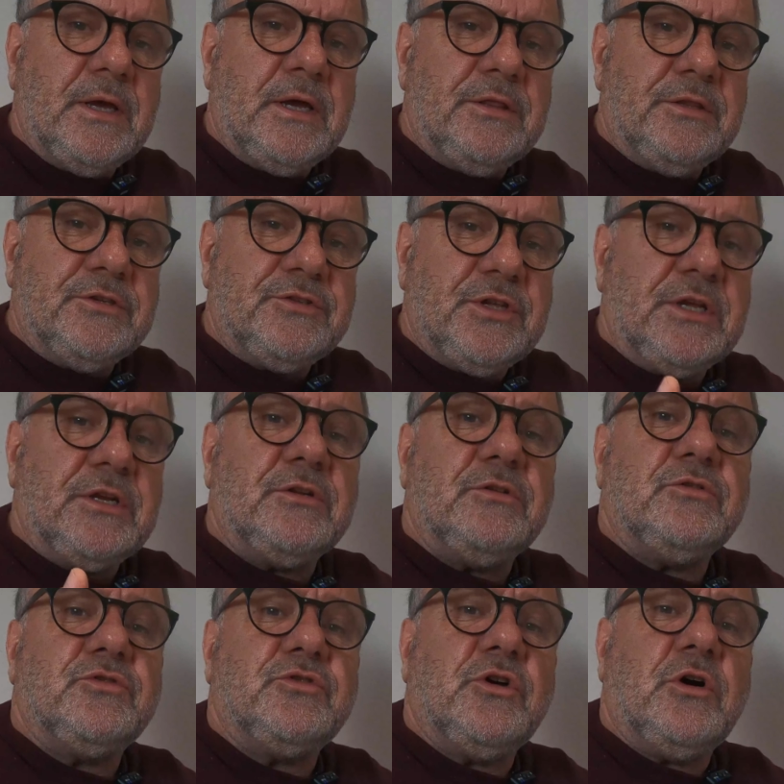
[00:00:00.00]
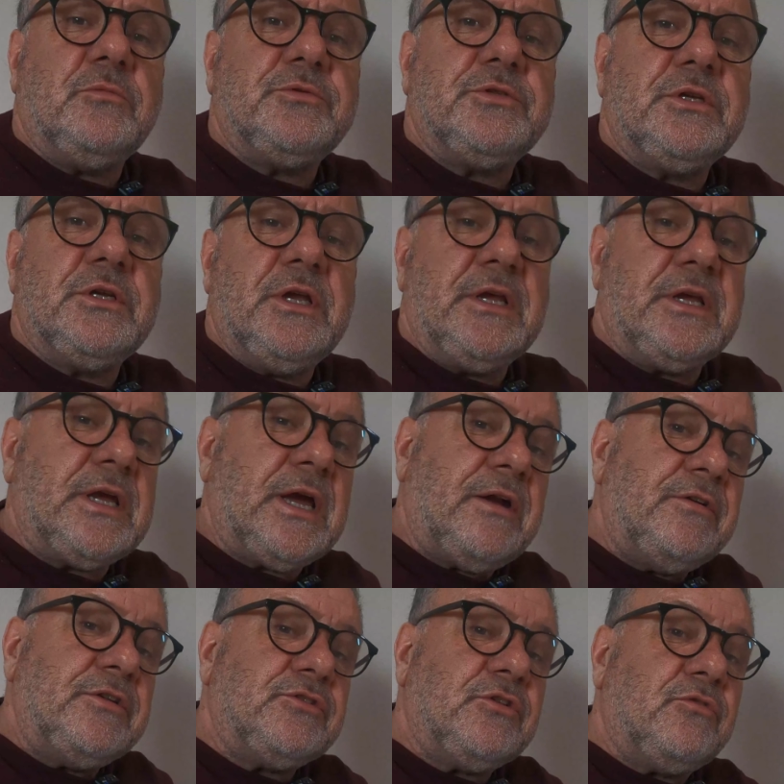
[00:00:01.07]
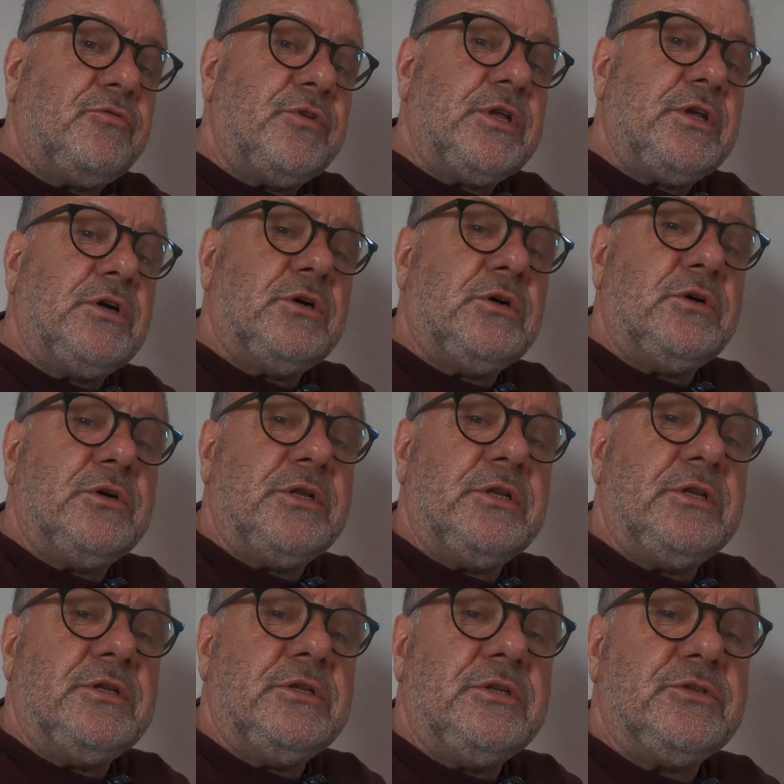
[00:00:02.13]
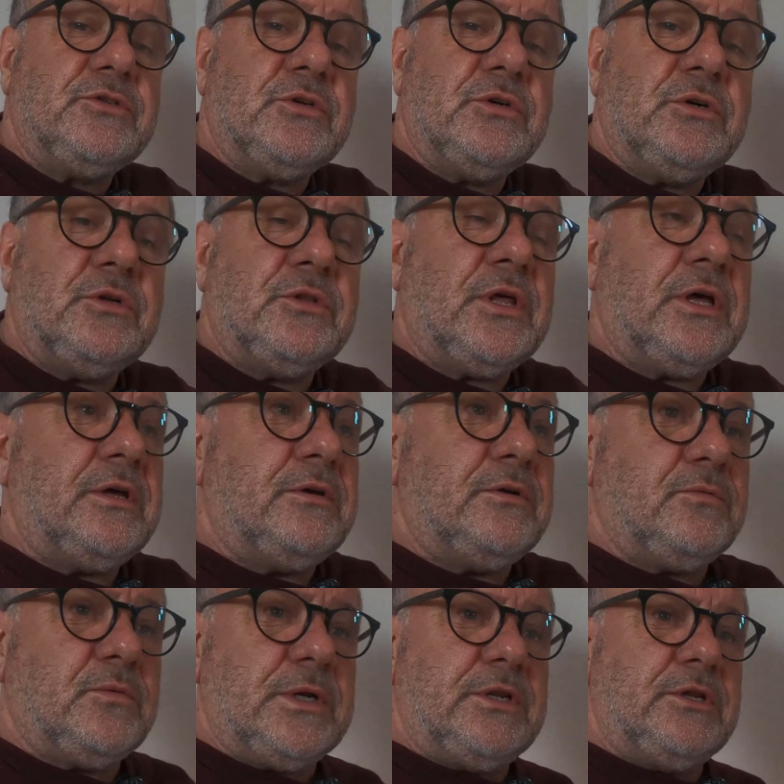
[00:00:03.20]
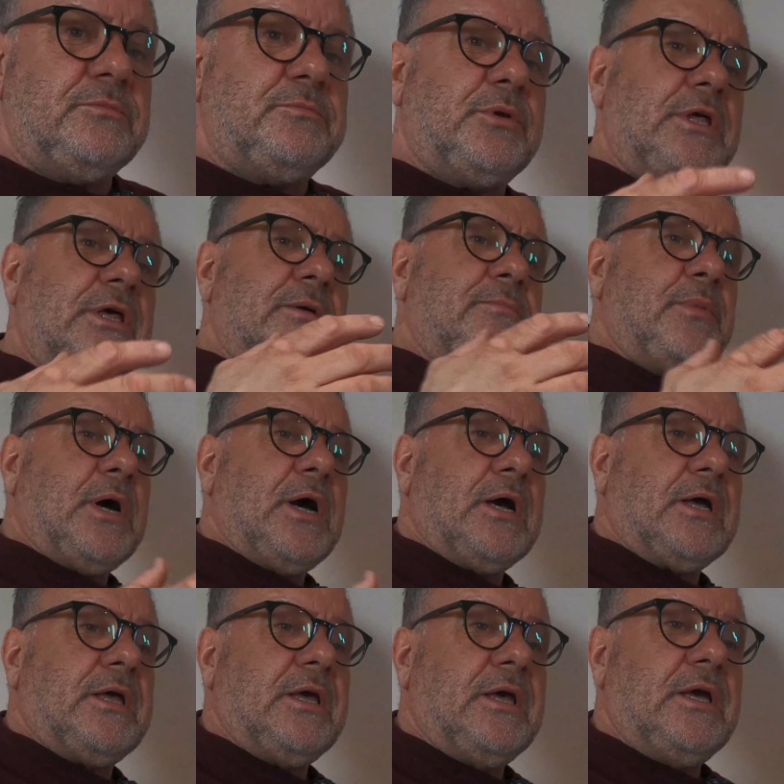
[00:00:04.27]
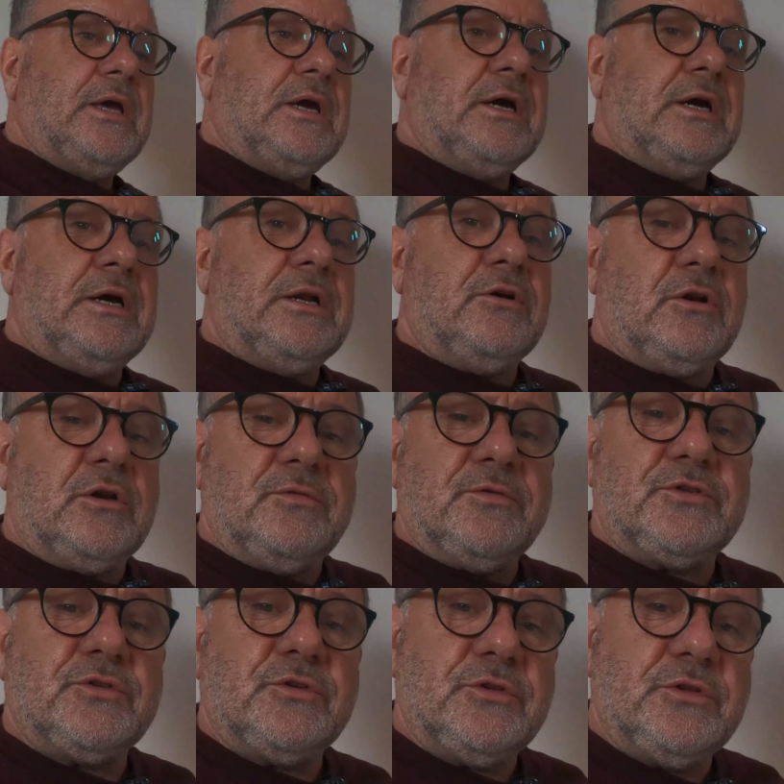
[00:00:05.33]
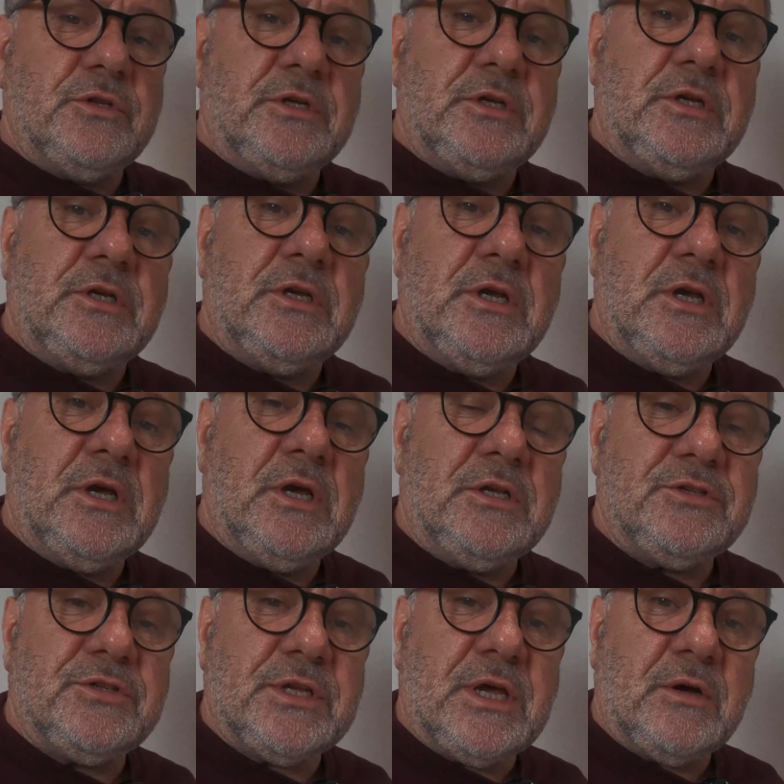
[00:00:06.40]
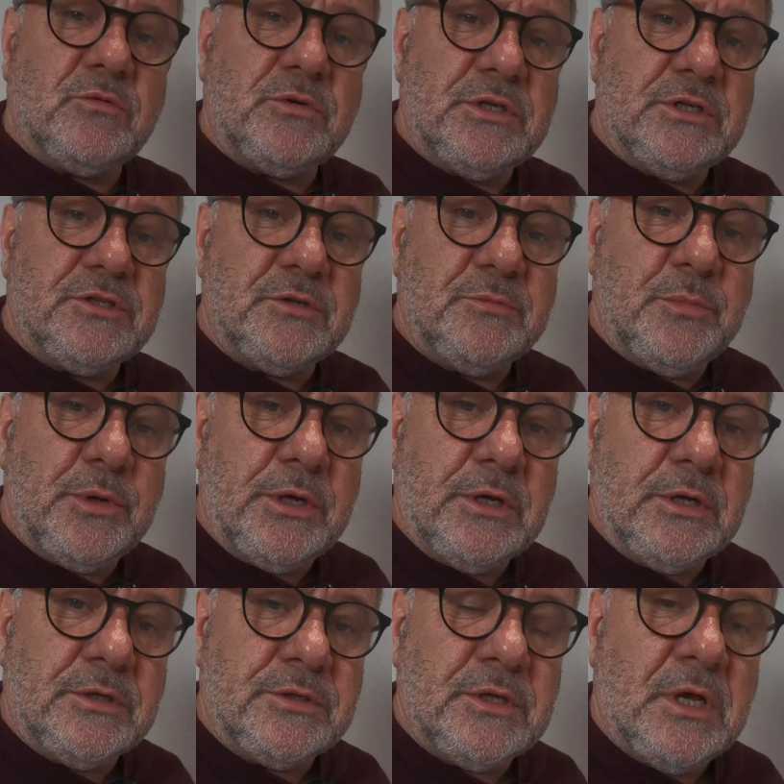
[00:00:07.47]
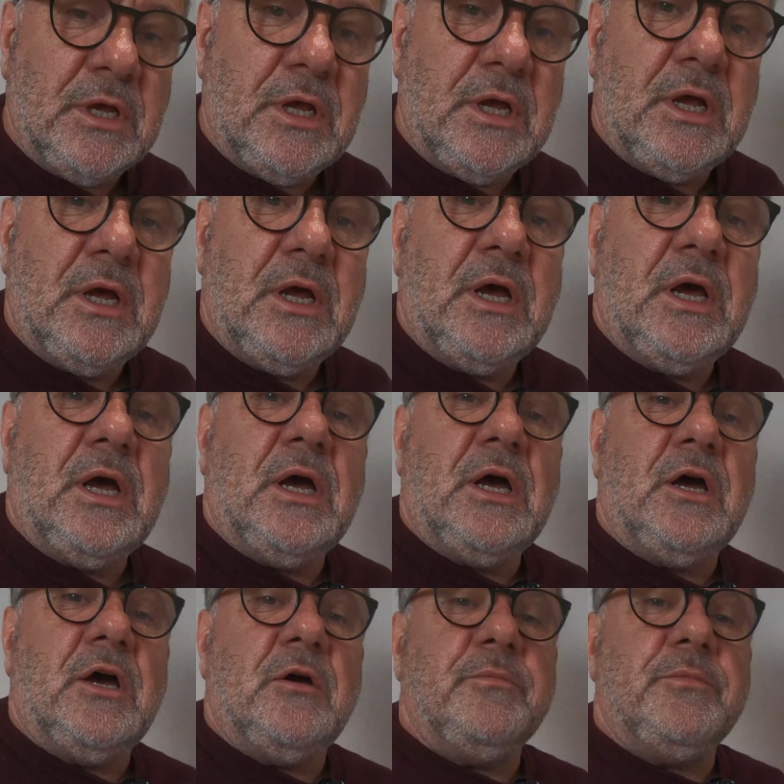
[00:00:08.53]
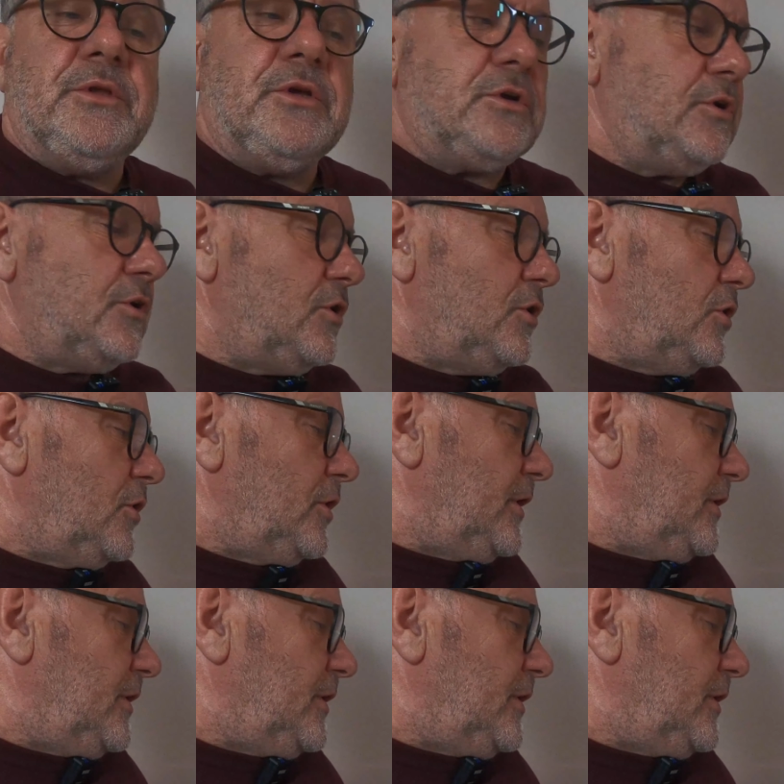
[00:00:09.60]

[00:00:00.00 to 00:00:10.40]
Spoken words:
and the signal drops, it carries on recording, so that when you play back and all of a sudden the sound disappears, you can go